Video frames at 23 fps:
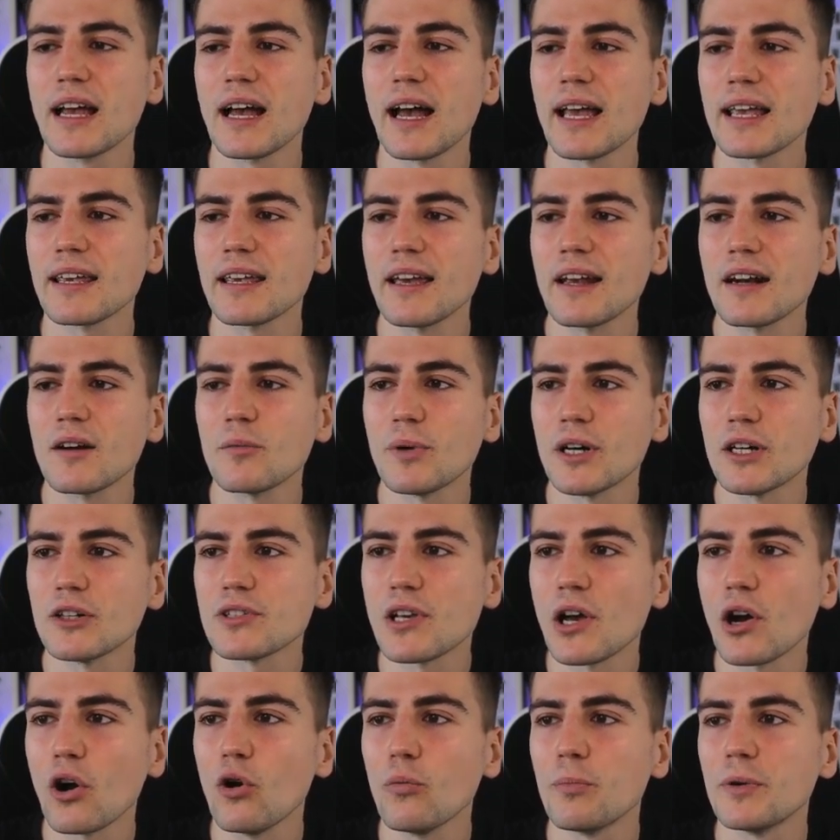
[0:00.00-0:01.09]
I care about
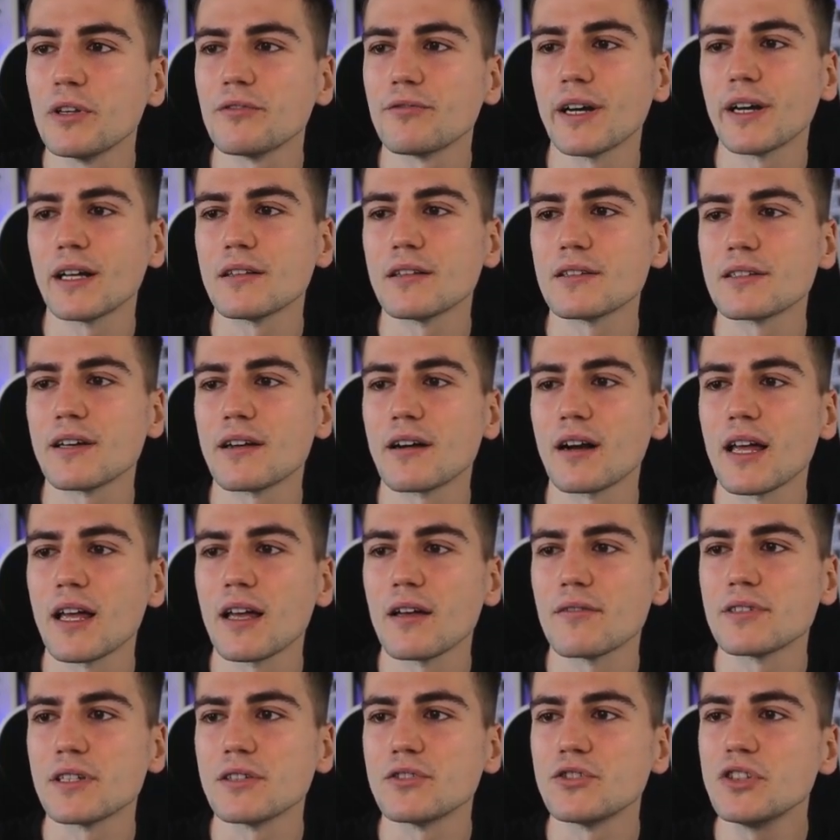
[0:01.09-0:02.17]
the open files there. I
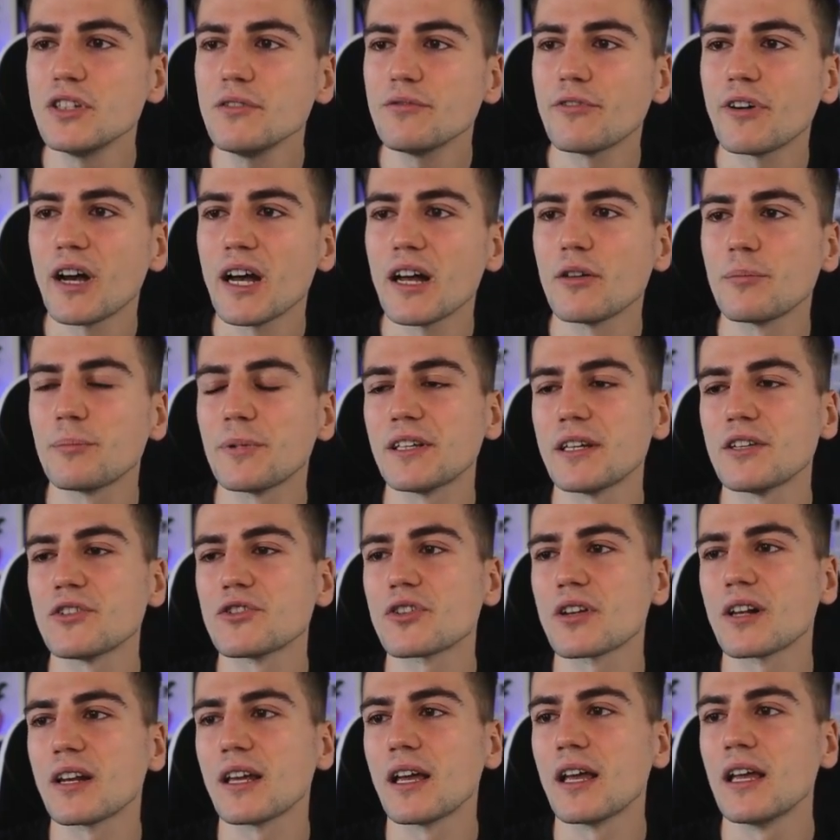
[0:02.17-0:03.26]
have the g file
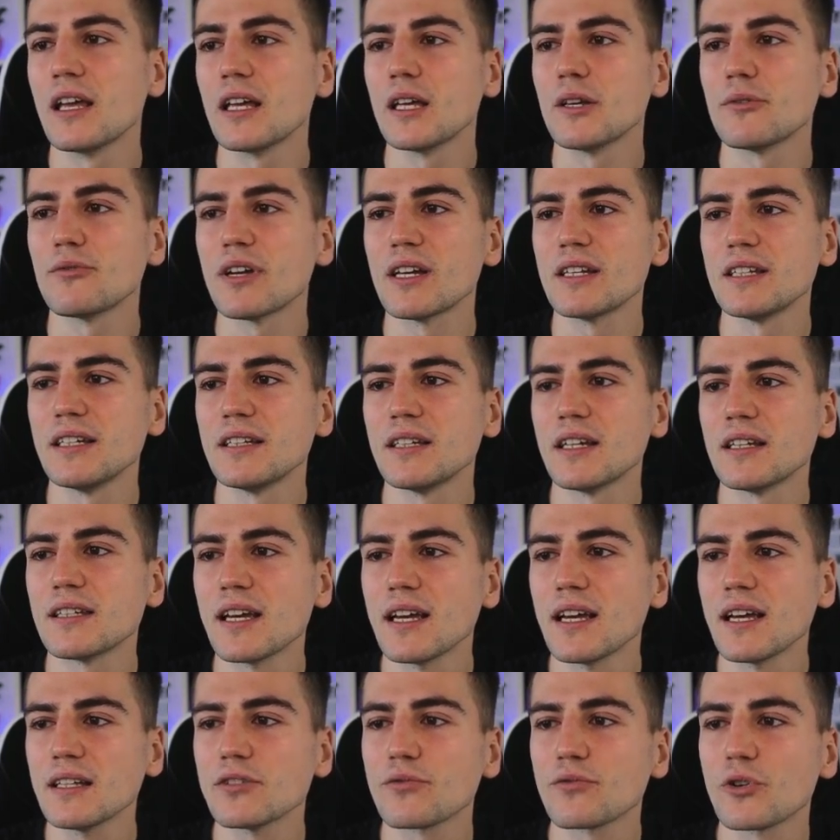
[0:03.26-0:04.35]
potentially if I need it,
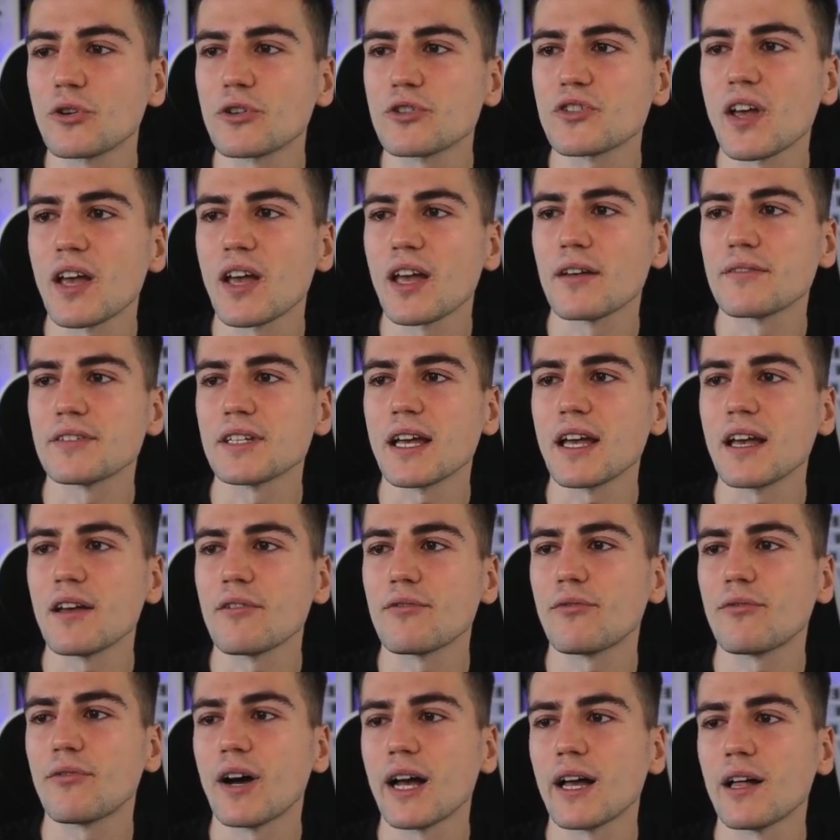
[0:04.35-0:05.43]
and of course I have the f
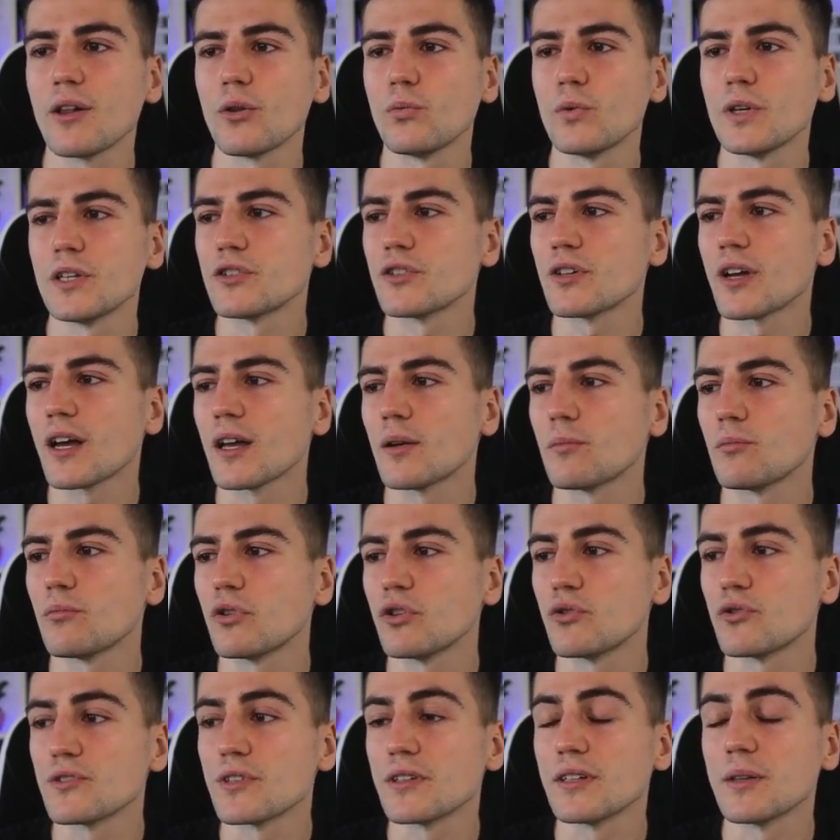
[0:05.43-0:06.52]
file, which I'm
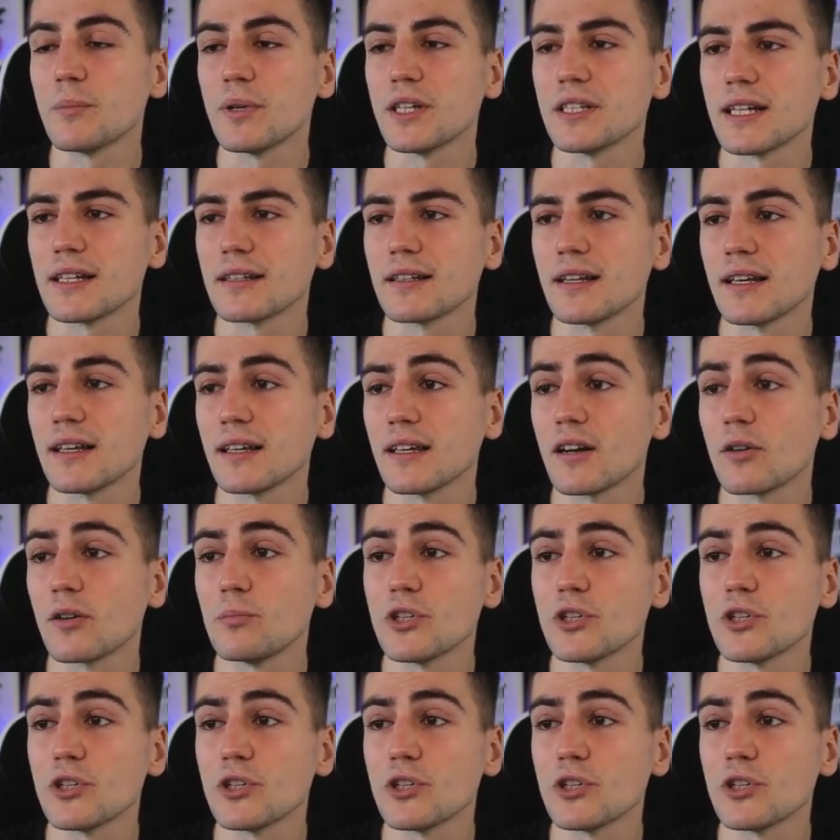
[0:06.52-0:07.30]
using immediately here.